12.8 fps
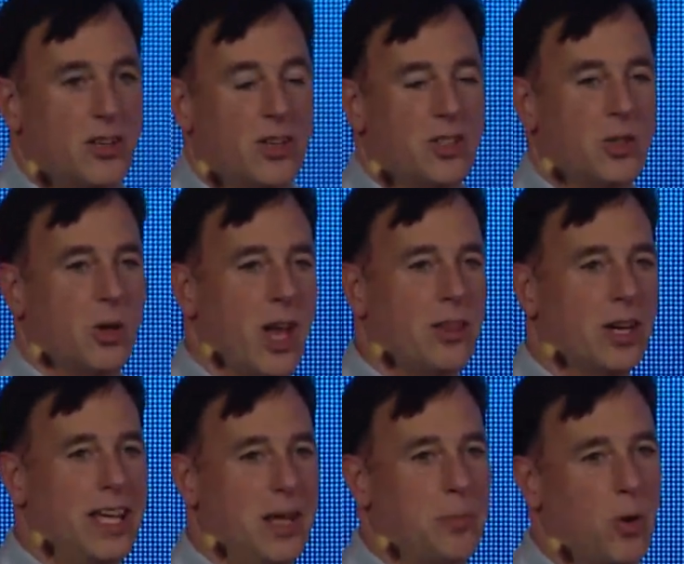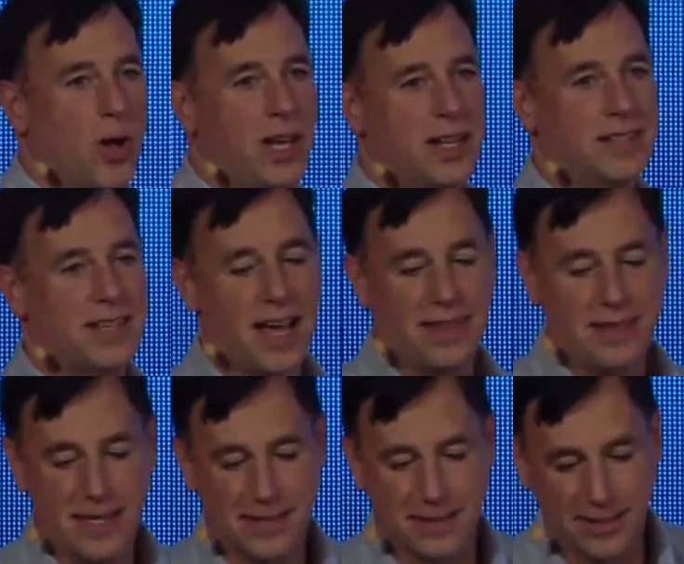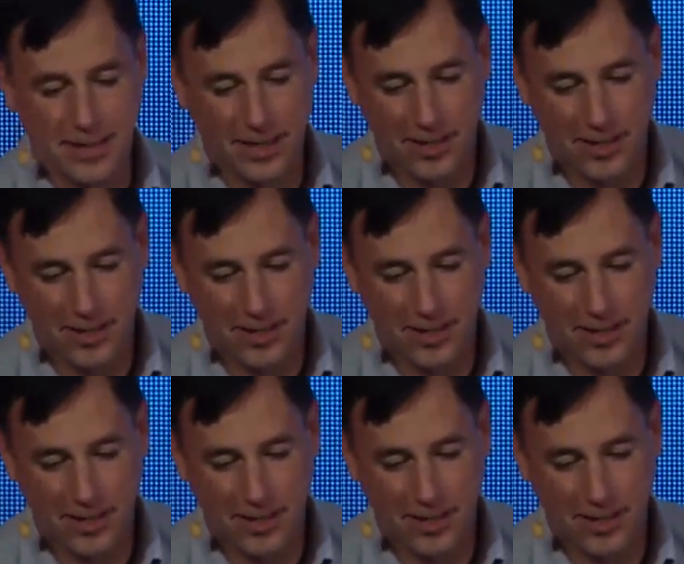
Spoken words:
So another key point inside this,